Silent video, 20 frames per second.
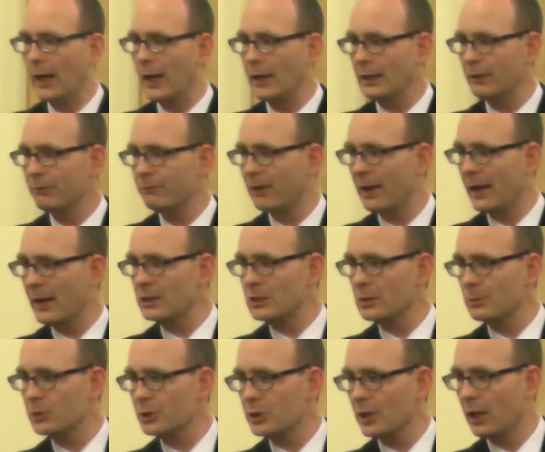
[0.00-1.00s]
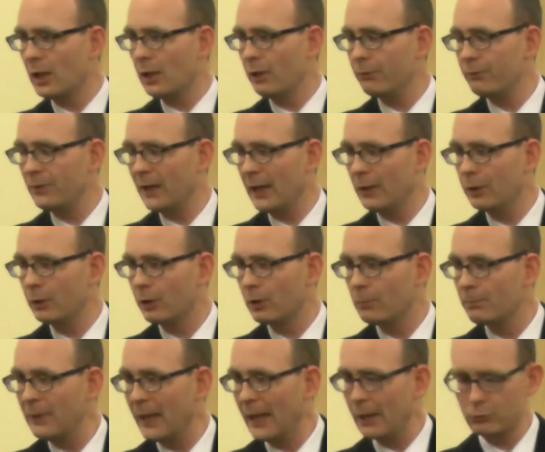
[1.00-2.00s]
and he finds himself in
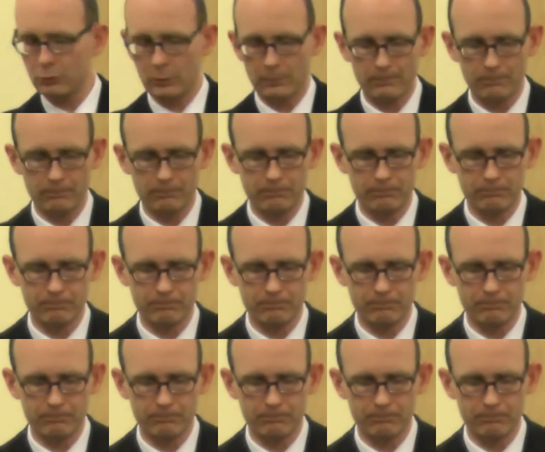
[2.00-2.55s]
her bedroom.